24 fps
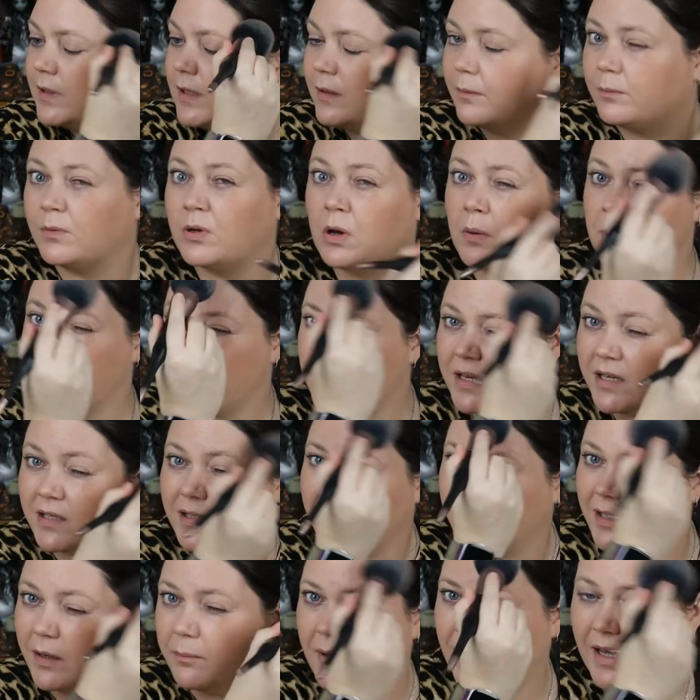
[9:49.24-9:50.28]
Now, I'm not
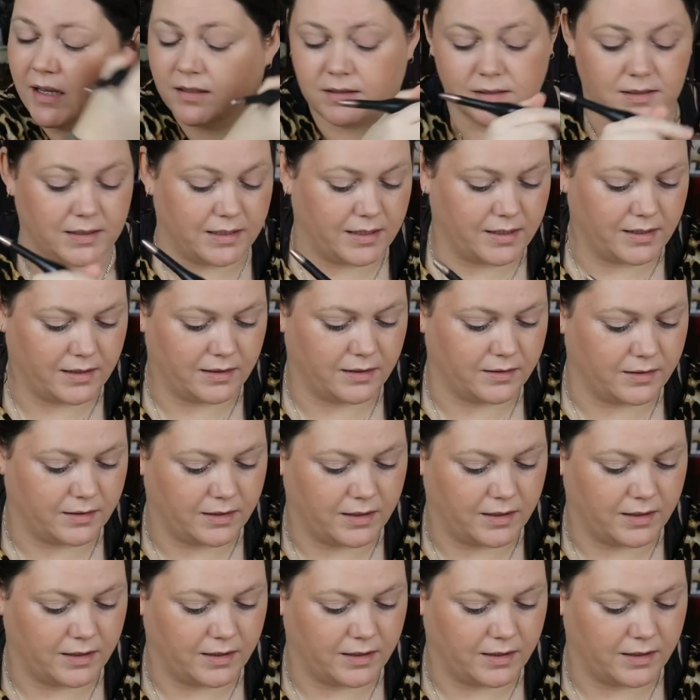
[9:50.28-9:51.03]
messing about today.